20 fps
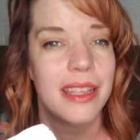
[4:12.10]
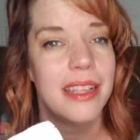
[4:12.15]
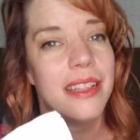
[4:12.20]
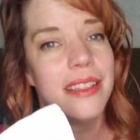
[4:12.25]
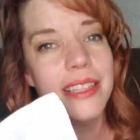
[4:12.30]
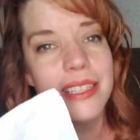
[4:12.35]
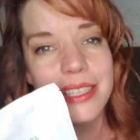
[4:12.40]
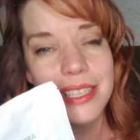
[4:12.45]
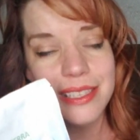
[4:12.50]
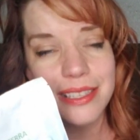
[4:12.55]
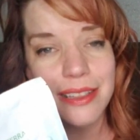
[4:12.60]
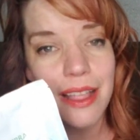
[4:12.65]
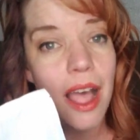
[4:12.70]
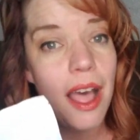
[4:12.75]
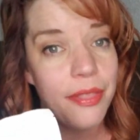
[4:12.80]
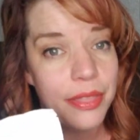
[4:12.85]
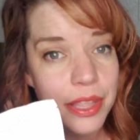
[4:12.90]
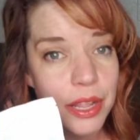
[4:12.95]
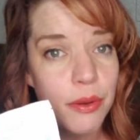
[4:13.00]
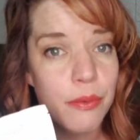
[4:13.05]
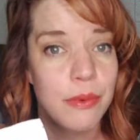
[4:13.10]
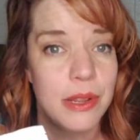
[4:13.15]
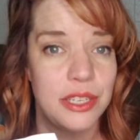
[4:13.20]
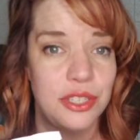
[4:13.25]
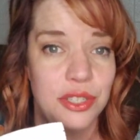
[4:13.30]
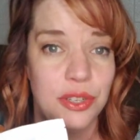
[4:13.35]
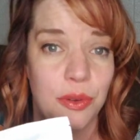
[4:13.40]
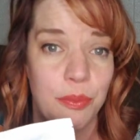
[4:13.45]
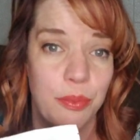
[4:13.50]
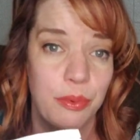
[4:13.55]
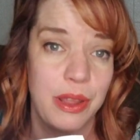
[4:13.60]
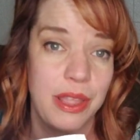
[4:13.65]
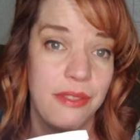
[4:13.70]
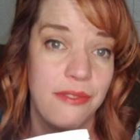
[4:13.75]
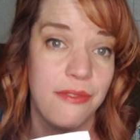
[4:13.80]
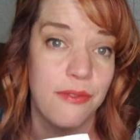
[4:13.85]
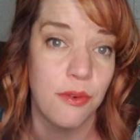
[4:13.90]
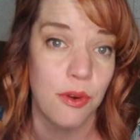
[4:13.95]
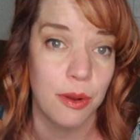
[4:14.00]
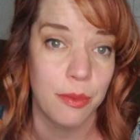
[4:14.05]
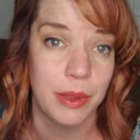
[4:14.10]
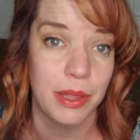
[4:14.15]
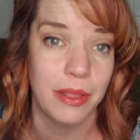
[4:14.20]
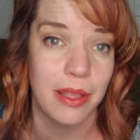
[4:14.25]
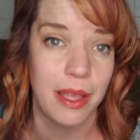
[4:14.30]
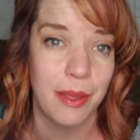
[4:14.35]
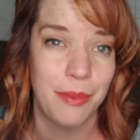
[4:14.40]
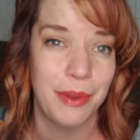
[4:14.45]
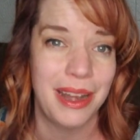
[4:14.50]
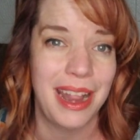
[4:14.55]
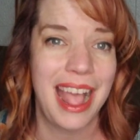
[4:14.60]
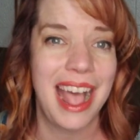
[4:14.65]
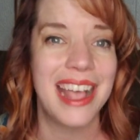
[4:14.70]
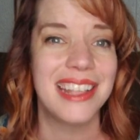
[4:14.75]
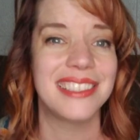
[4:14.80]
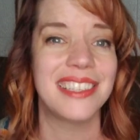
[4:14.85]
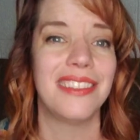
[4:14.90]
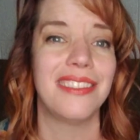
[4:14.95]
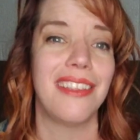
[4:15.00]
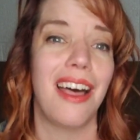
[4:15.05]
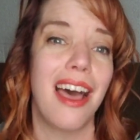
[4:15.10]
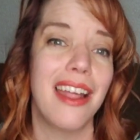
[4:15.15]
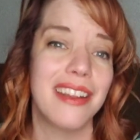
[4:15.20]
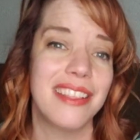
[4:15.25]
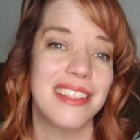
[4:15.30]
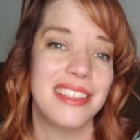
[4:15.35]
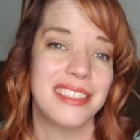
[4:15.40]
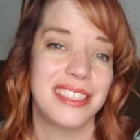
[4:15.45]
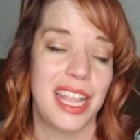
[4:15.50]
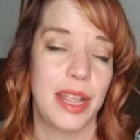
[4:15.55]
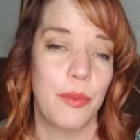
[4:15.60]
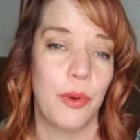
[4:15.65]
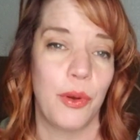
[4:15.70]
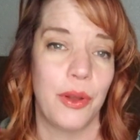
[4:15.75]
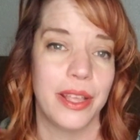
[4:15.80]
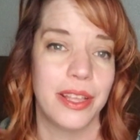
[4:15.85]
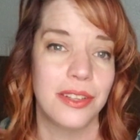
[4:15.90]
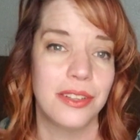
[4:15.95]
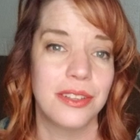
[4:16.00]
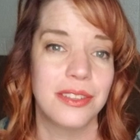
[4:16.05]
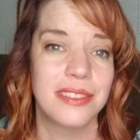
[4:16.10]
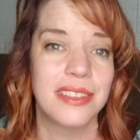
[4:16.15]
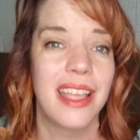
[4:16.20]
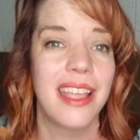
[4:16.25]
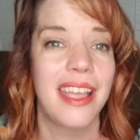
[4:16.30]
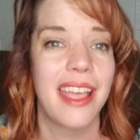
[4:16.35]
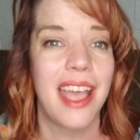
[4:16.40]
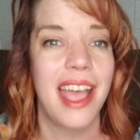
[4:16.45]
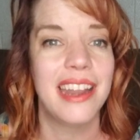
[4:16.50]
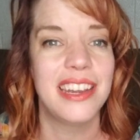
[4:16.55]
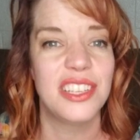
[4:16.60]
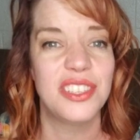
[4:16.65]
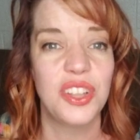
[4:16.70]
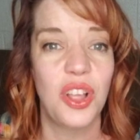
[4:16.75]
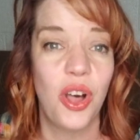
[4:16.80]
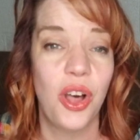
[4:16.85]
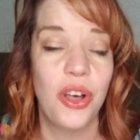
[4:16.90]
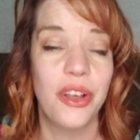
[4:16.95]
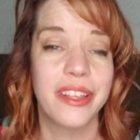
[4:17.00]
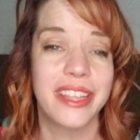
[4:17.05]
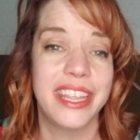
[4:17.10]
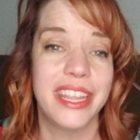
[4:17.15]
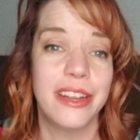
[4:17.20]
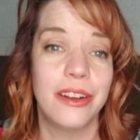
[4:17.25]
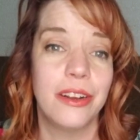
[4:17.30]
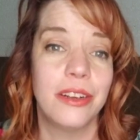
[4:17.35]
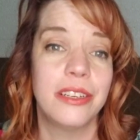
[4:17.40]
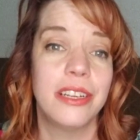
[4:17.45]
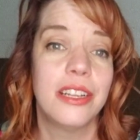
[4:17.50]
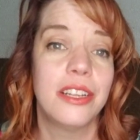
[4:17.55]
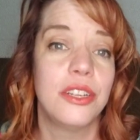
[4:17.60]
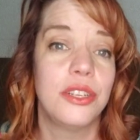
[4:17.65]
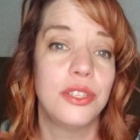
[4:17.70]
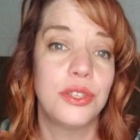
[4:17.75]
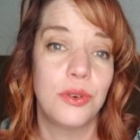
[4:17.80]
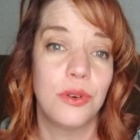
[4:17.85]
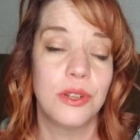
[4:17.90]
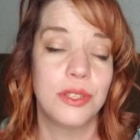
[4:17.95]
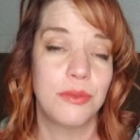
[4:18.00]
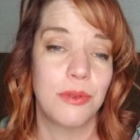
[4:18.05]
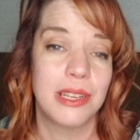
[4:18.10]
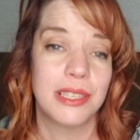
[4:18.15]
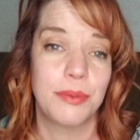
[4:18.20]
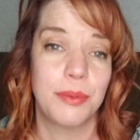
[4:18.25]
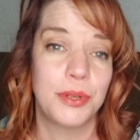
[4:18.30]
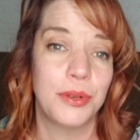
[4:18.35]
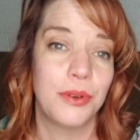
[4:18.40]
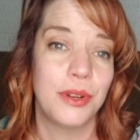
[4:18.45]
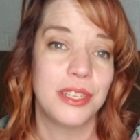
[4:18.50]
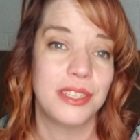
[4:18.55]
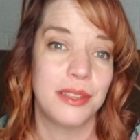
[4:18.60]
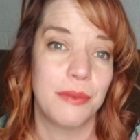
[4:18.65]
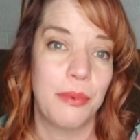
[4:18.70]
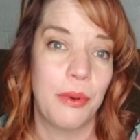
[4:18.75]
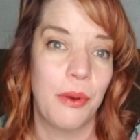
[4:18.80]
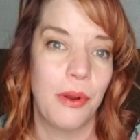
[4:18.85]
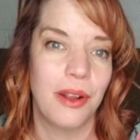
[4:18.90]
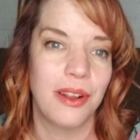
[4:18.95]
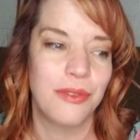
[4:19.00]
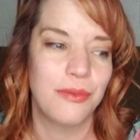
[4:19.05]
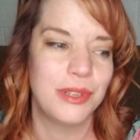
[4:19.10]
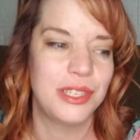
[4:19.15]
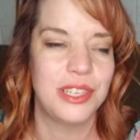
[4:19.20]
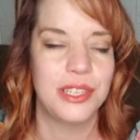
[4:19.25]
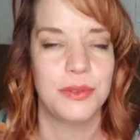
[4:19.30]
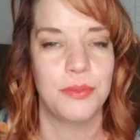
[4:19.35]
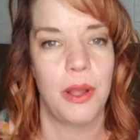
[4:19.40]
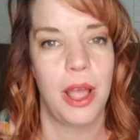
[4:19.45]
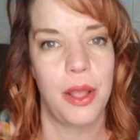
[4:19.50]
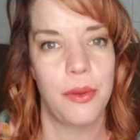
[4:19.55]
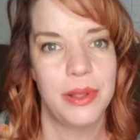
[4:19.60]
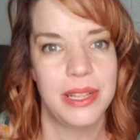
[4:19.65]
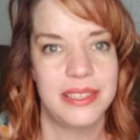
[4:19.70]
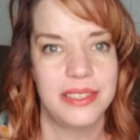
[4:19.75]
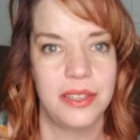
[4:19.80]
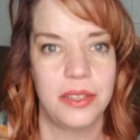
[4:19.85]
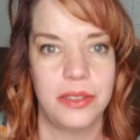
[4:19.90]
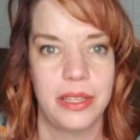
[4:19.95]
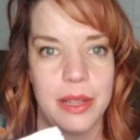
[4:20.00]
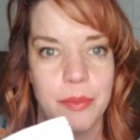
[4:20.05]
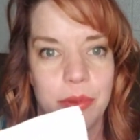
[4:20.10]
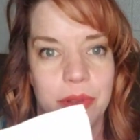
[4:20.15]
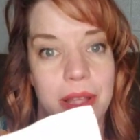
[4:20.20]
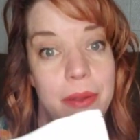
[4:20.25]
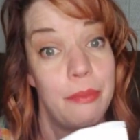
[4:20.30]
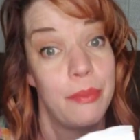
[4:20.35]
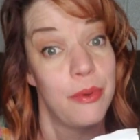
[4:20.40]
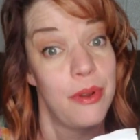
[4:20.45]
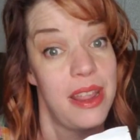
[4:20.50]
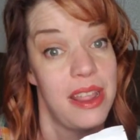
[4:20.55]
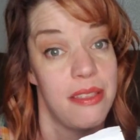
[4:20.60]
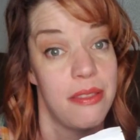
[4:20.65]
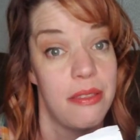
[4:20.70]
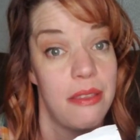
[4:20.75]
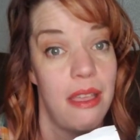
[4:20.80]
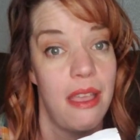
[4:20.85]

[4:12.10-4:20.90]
This is not the original Breathe formula, but it has a lot of the same oils, and it's all geared towards respiratory support, which is why we still label it Breathe.